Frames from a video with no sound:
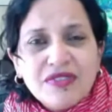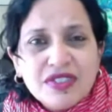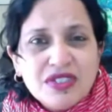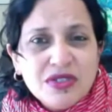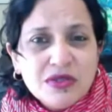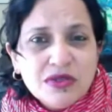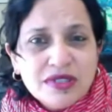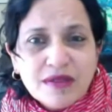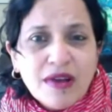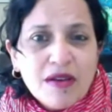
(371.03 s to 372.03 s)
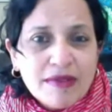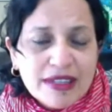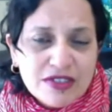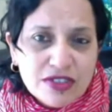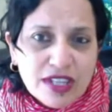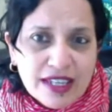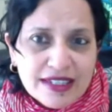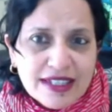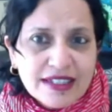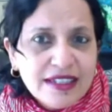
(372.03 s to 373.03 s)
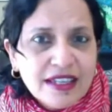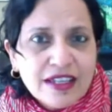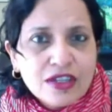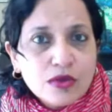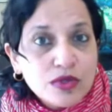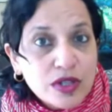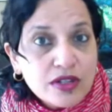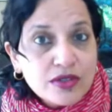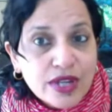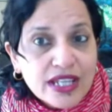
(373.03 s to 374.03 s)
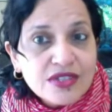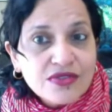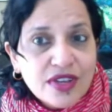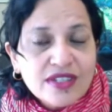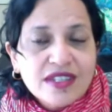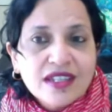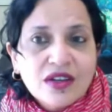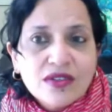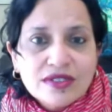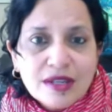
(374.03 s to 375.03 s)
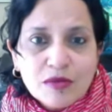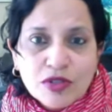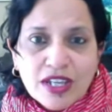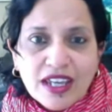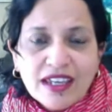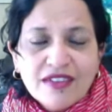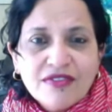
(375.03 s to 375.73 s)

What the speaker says: but if you do somehow manage to get in, you will not raise funding on demo day.